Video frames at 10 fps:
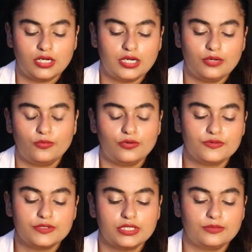I want
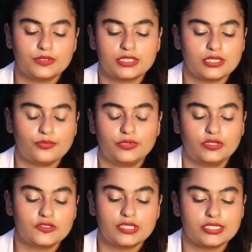to see what's up
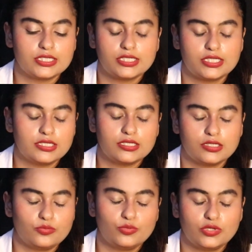with
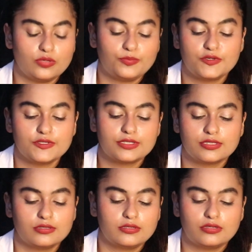with your
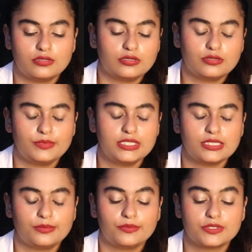person. Please
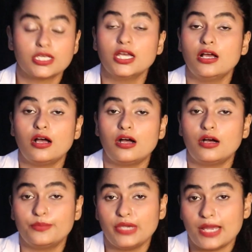tell me what's.
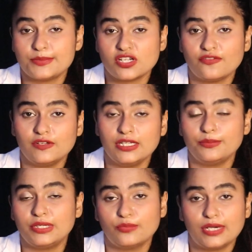I'm
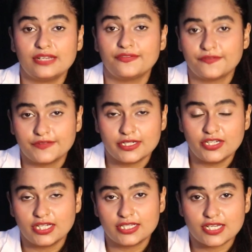shuffling. Meanwhile, if the
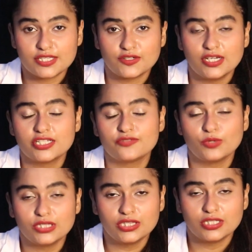reading is
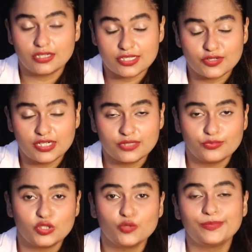resonating
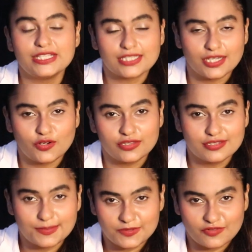with you, please click on
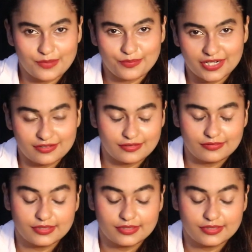the subscribe button.